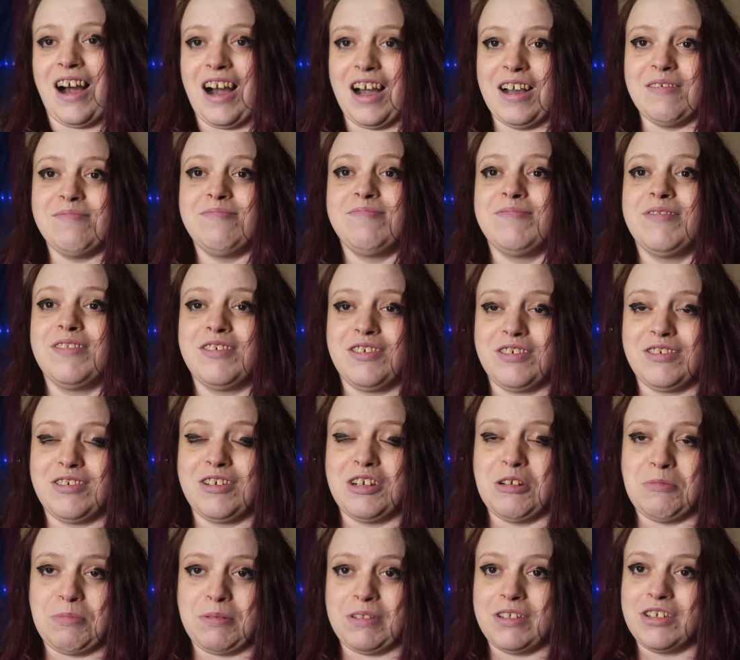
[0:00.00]
I'm
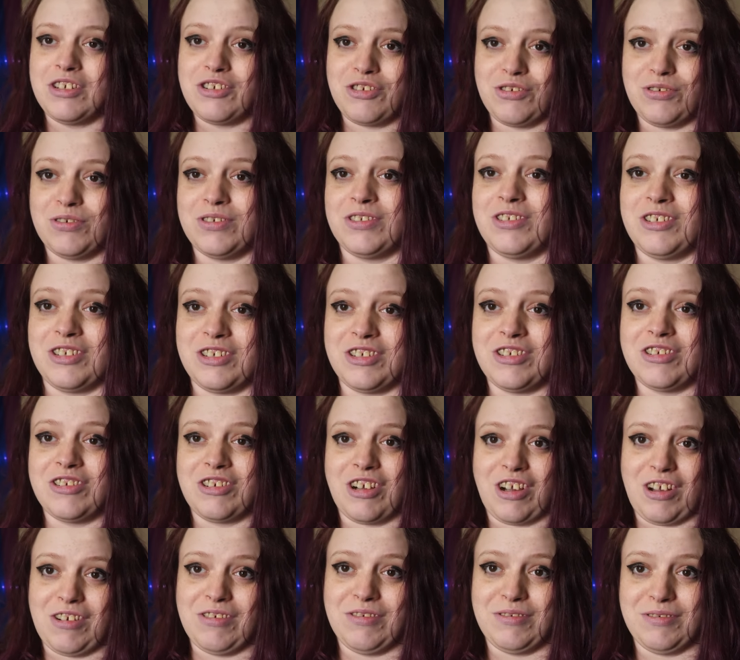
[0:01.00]
gonna be the shortest
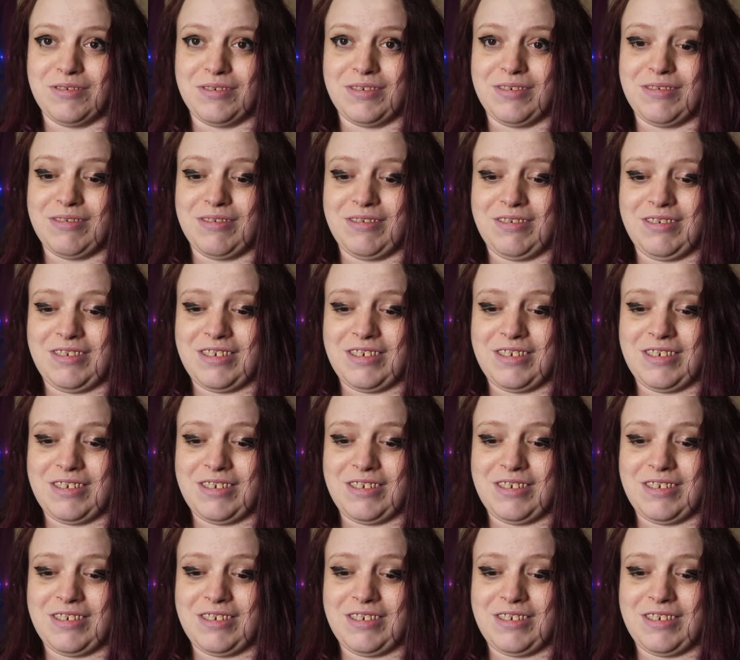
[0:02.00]
child.